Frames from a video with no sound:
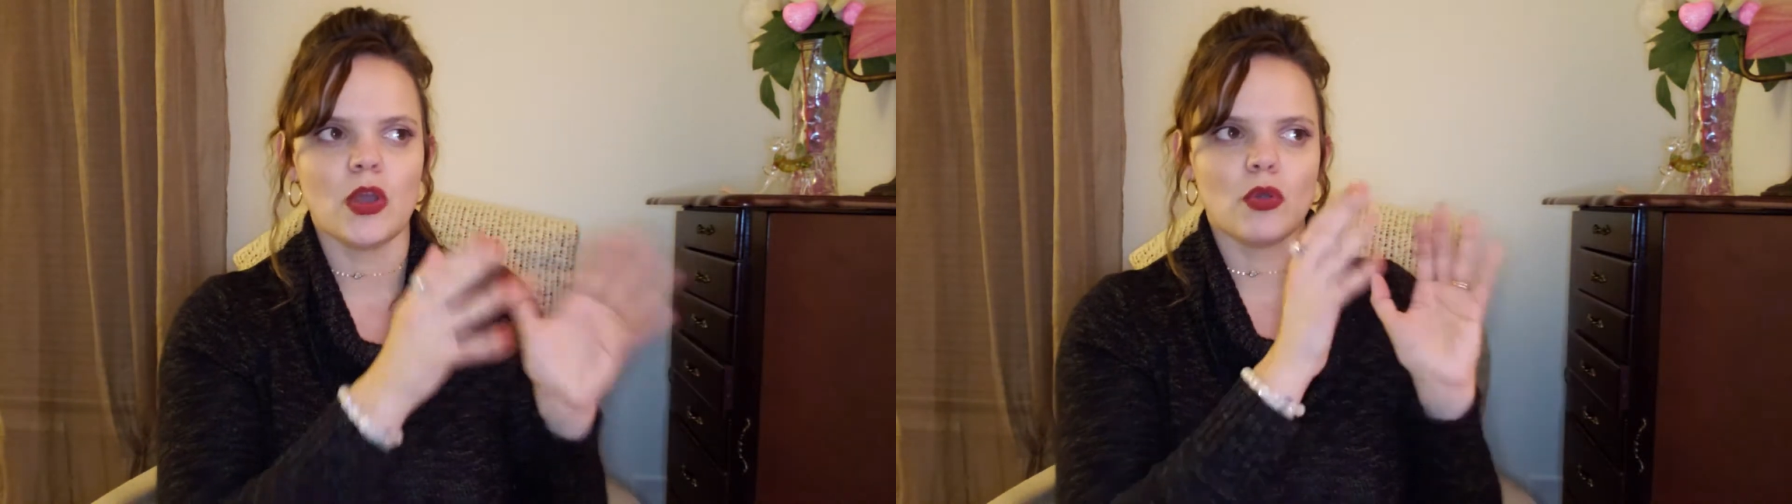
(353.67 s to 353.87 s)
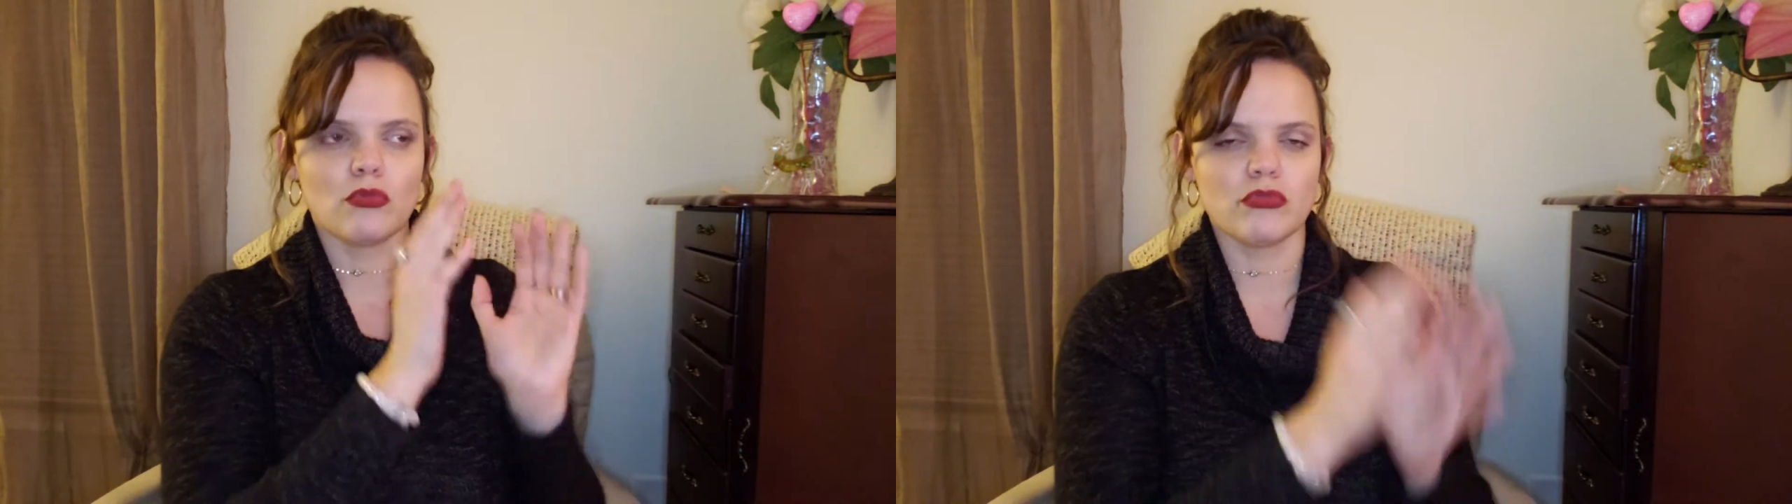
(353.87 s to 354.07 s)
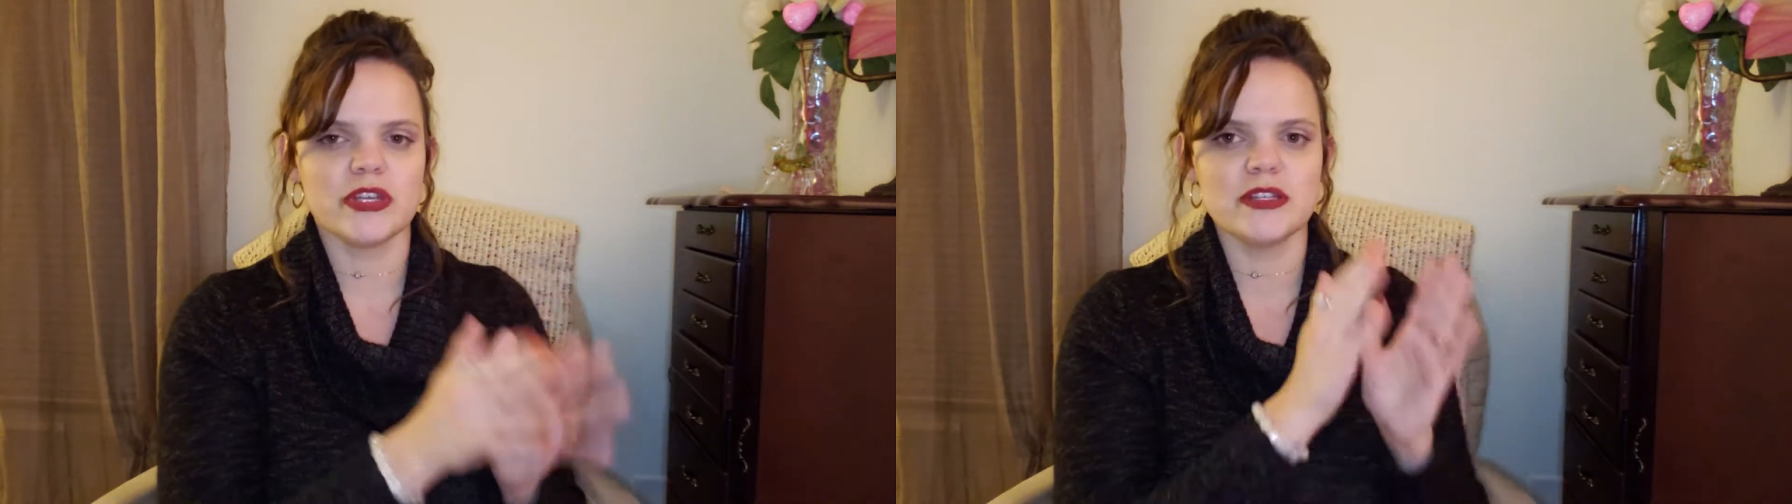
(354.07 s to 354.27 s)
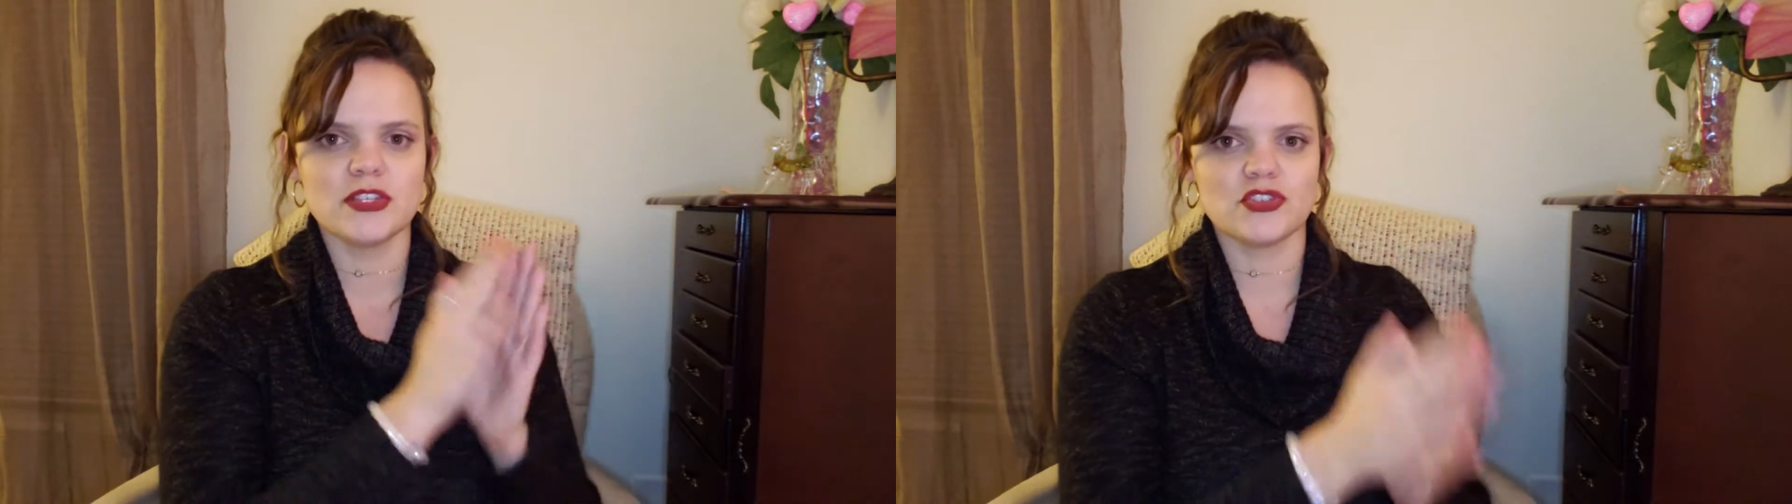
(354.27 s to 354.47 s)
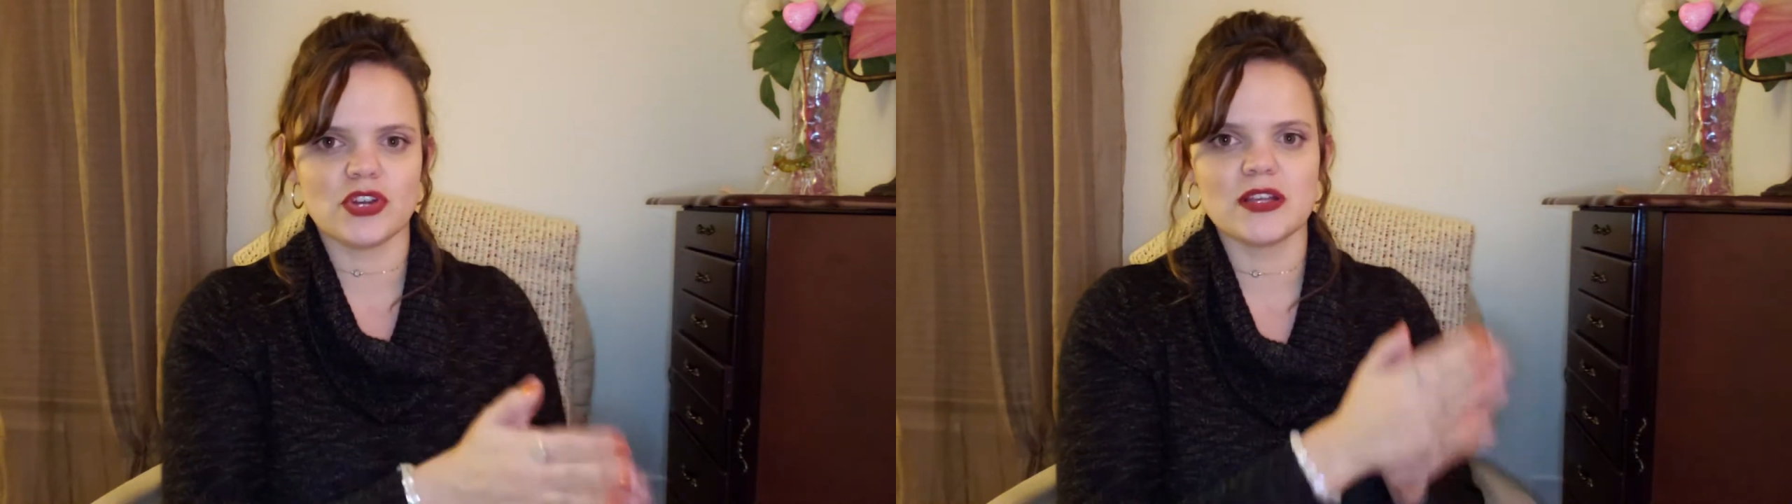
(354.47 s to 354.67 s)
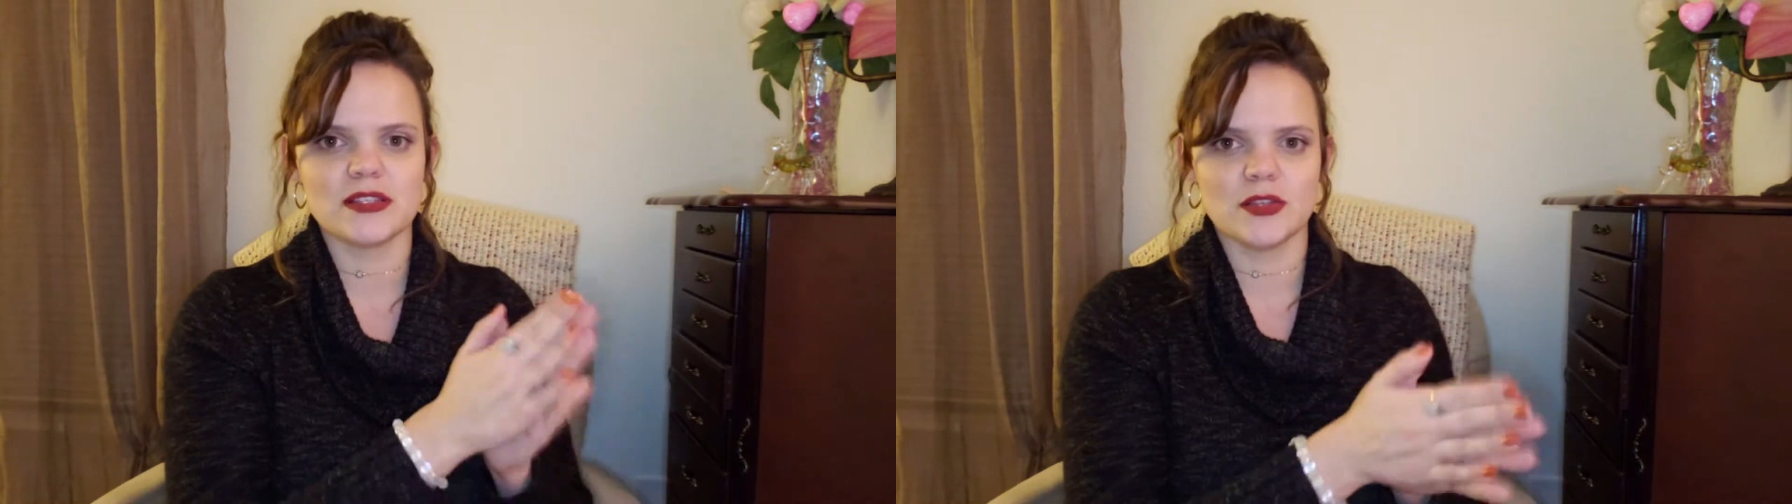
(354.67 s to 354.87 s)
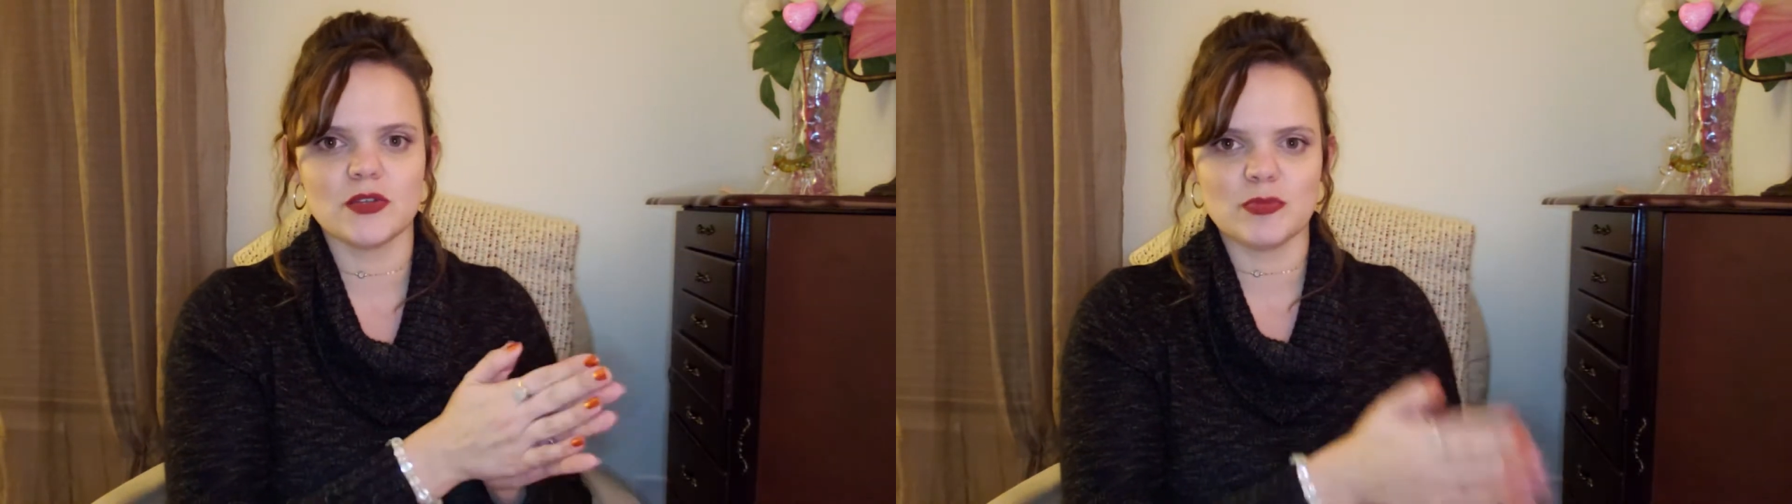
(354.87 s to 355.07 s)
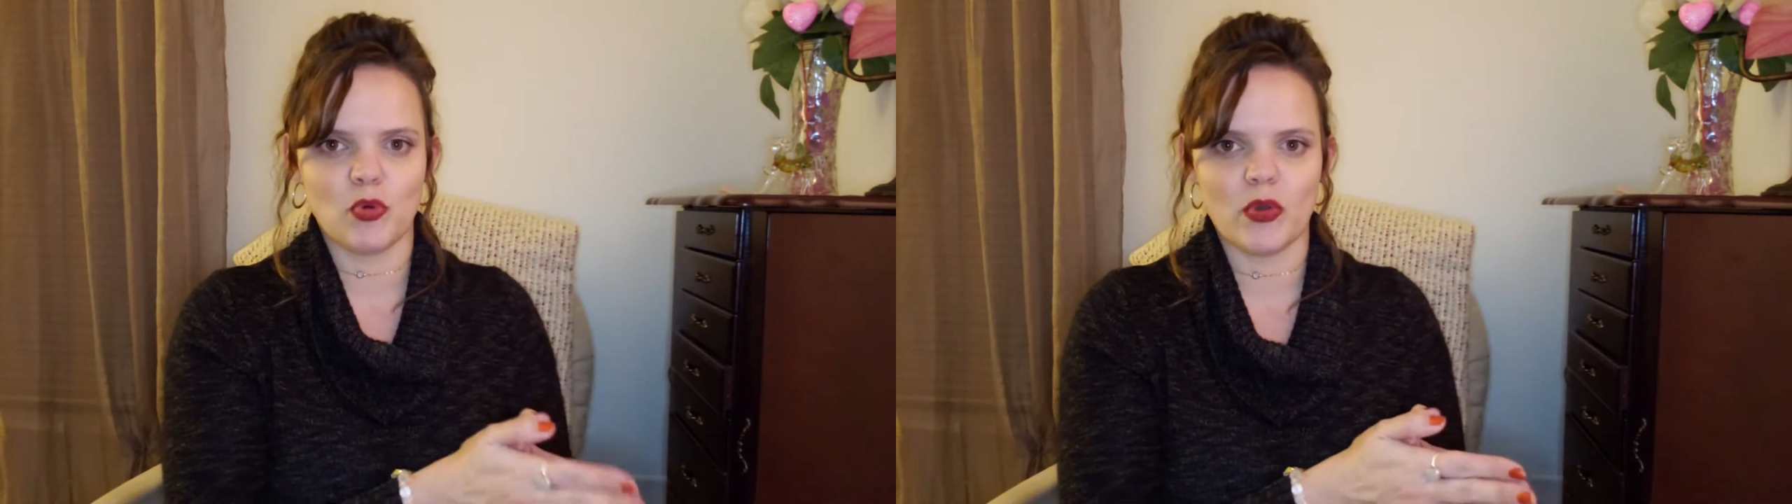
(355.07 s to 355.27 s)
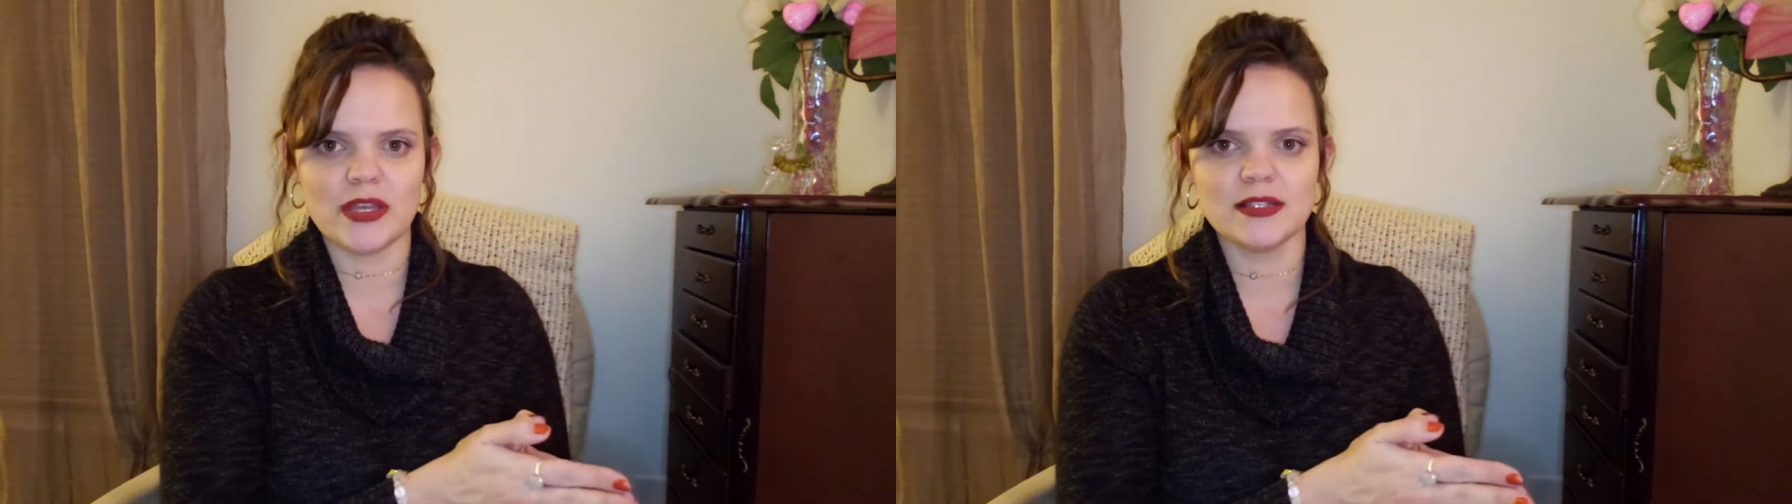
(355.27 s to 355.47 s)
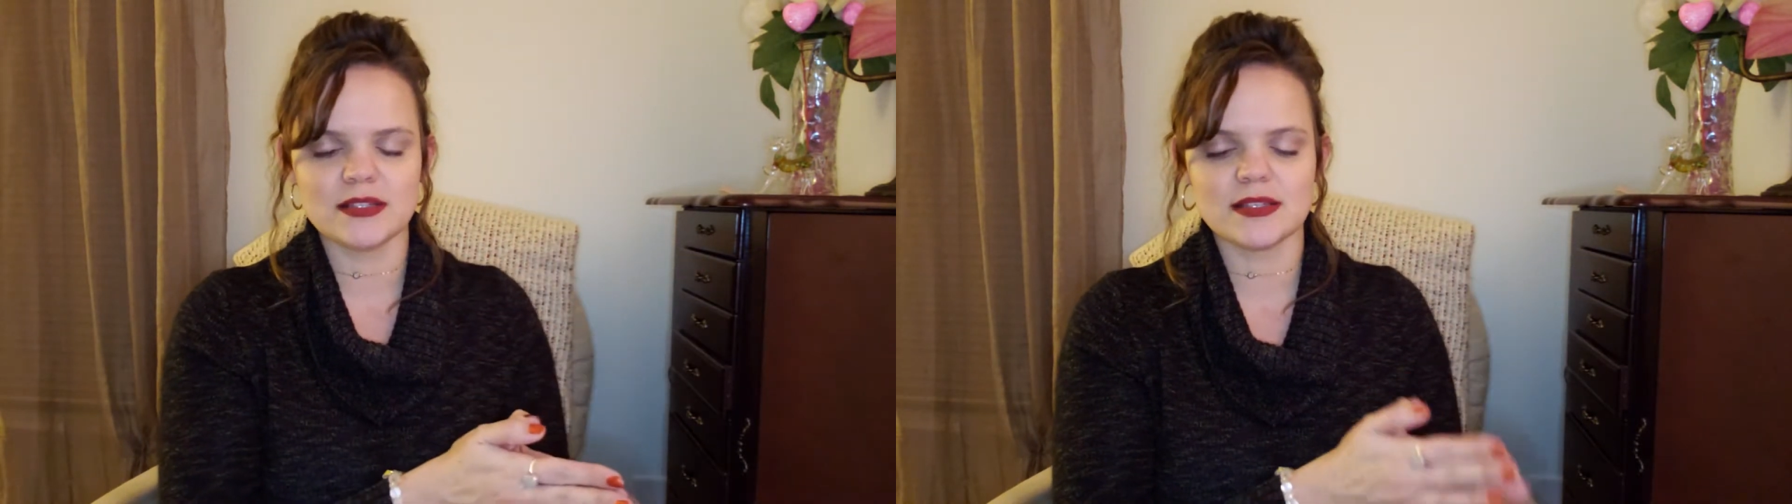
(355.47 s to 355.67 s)
re-stress those
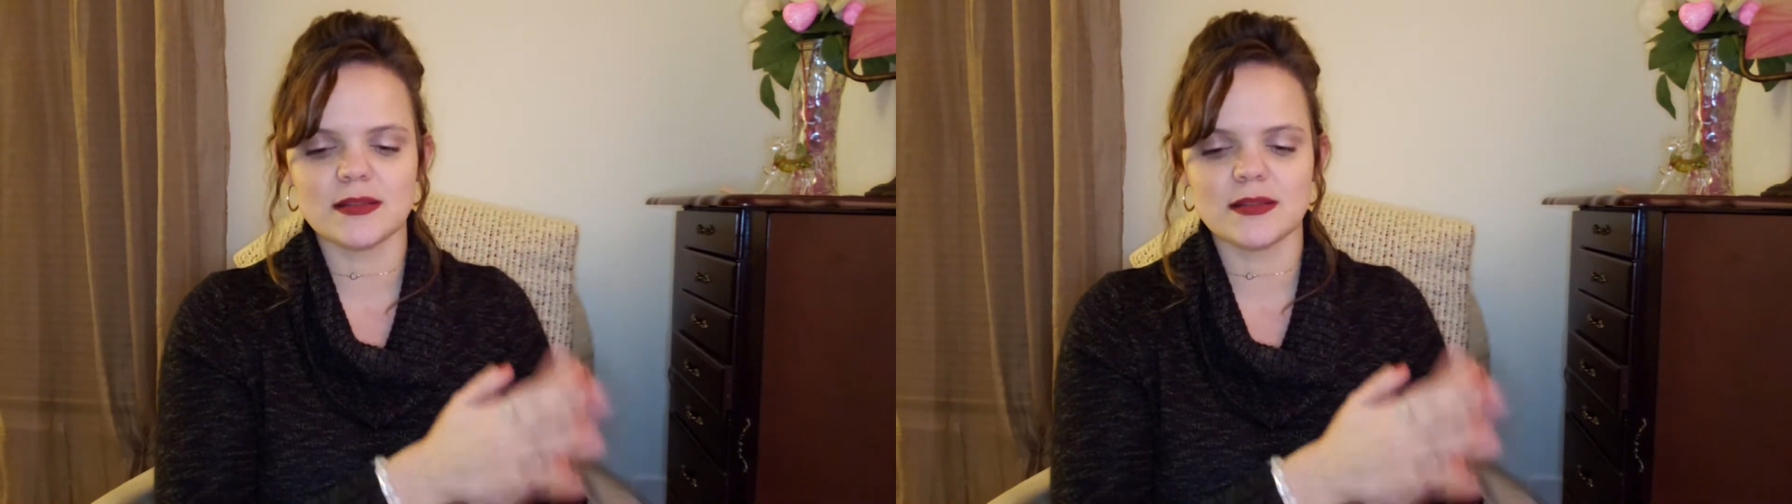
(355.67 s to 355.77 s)
points.